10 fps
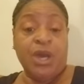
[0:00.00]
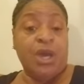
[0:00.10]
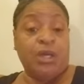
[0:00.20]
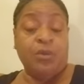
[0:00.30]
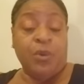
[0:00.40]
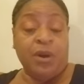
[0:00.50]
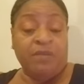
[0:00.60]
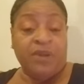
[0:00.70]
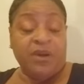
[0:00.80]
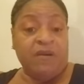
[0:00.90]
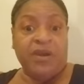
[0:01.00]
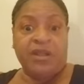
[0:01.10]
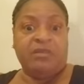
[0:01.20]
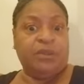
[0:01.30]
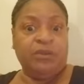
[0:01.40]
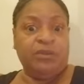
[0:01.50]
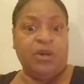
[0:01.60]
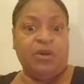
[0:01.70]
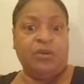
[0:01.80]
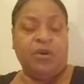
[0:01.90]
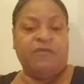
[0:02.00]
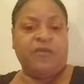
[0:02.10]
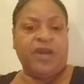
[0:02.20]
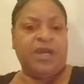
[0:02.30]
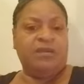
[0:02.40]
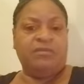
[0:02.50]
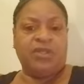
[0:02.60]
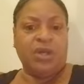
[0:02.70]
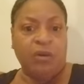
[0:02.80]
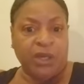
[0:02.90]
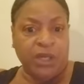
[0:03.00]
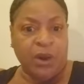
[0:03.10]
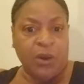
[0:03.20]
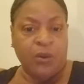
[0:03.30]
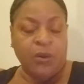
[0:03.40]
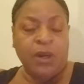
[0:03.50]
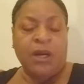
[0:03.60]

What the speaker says: you want to be over at the Blue Note over in Tokyo,